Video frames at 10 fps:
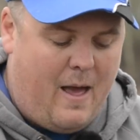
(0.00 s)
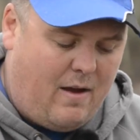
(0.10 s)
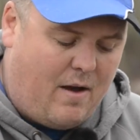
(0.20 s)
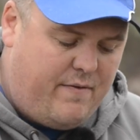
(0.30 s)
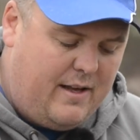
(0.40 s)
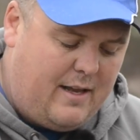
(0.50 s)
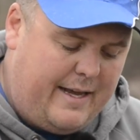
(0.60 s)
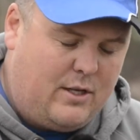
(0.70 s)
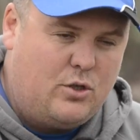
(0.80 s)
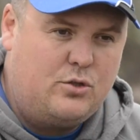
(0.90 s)
I feel that
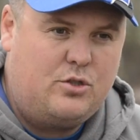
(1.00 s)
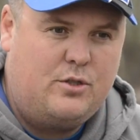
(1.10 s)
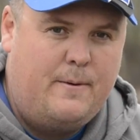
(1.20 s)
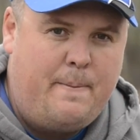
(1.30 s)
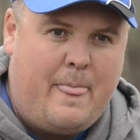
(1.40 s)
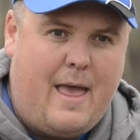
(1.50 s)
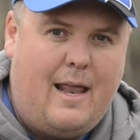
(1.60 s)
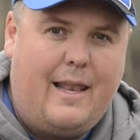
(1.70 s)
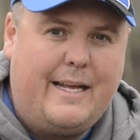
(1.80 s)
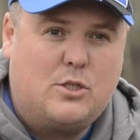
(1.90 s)
it does
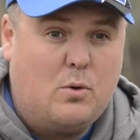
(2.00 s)
lead